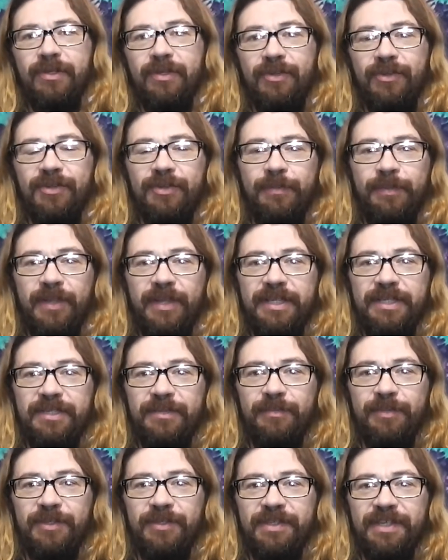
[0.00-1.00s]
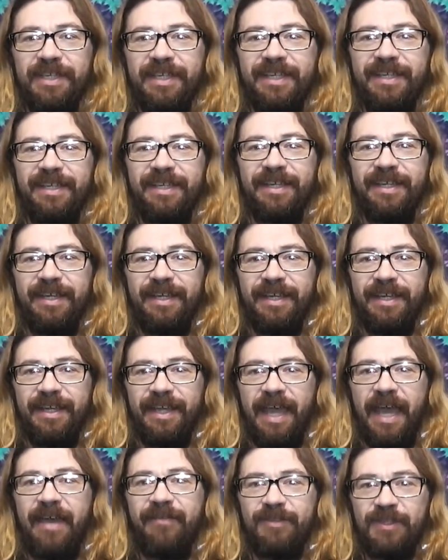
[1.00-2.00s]
Learn to play some music,
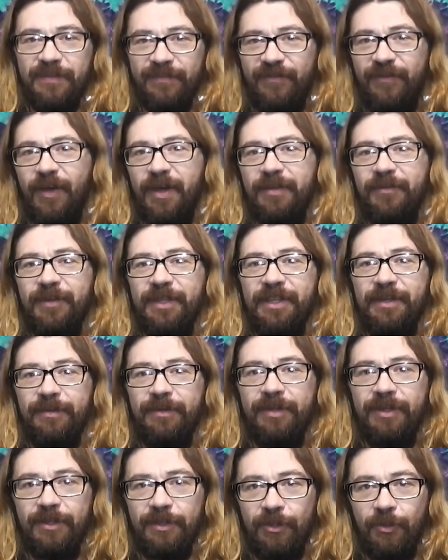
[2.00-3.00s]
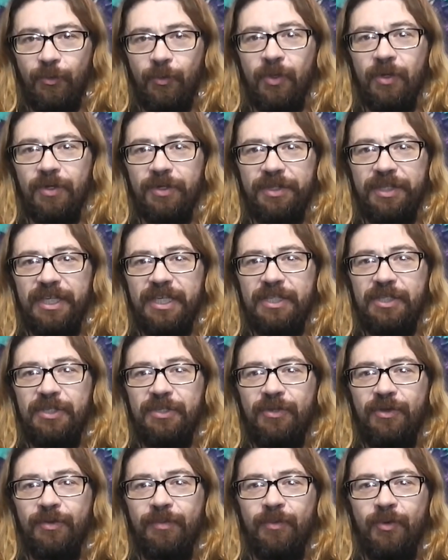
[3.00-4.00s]
have some fun with it. The world needs
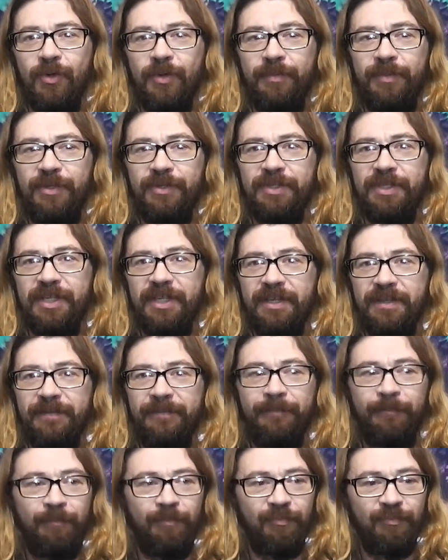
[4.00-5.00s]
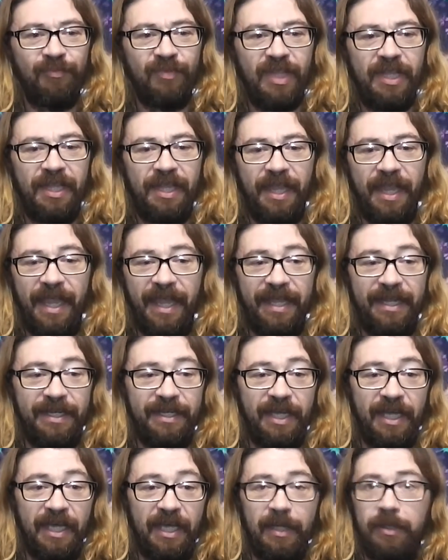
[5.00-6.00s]
no, more music,
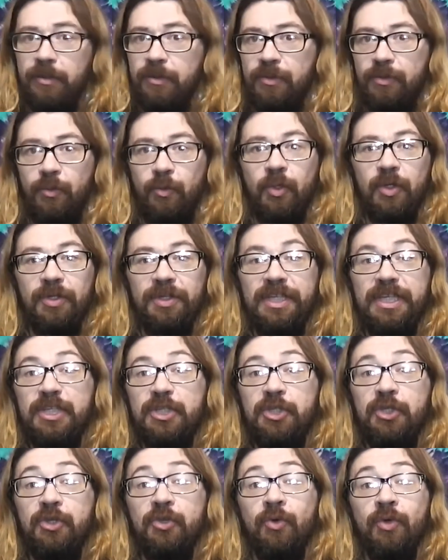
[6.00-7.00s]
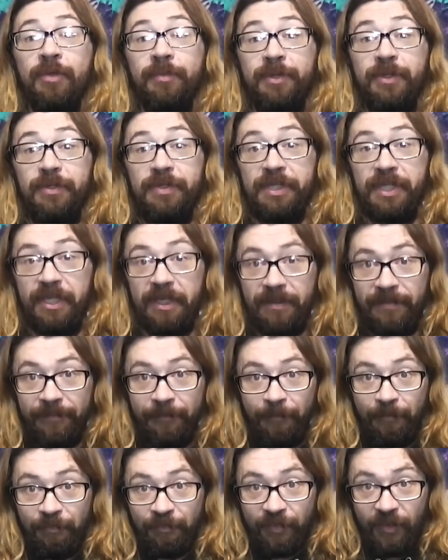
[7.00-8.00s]
and uh, the world needs your music.
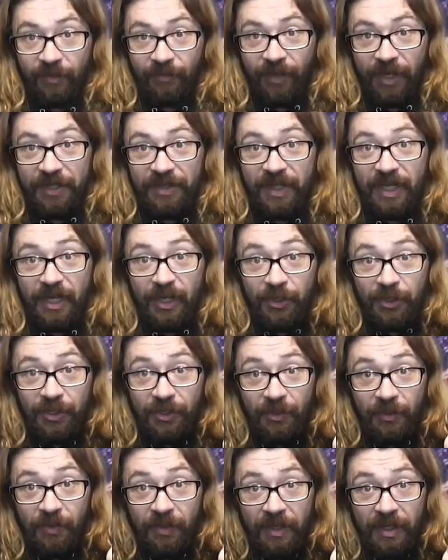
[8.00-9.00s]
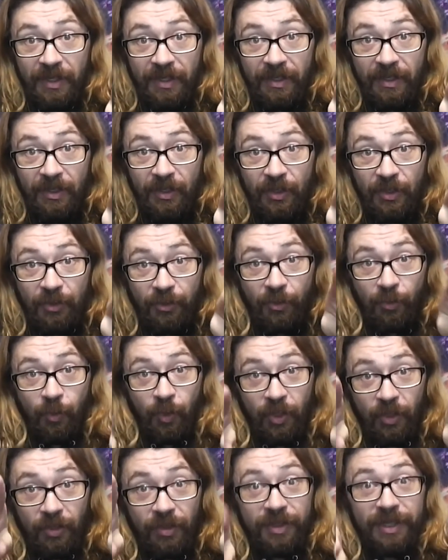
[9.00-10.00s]
Right there, you. The
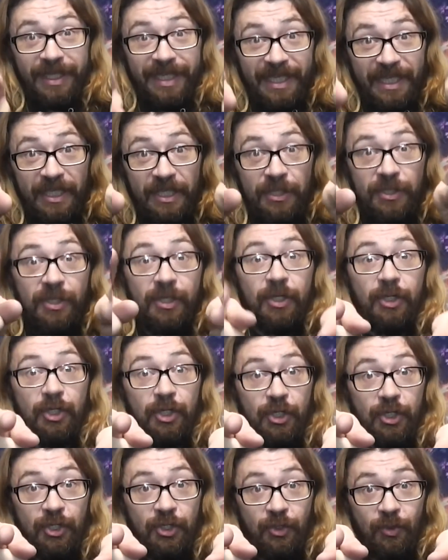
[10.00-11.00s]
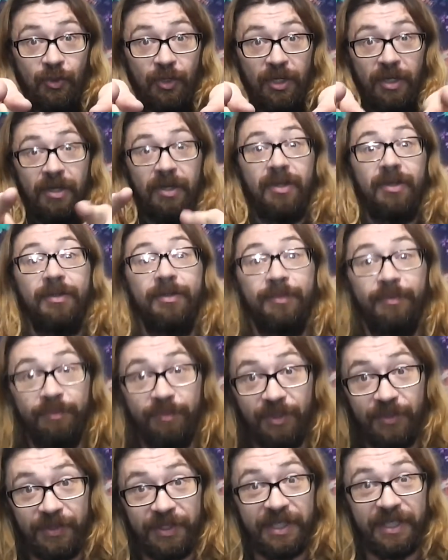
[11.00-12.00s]
world needs your
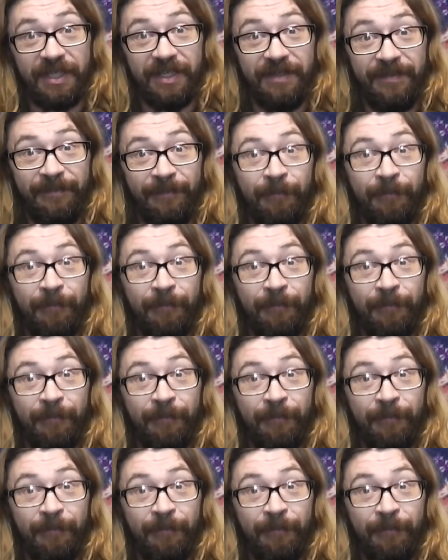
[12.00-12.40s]
music.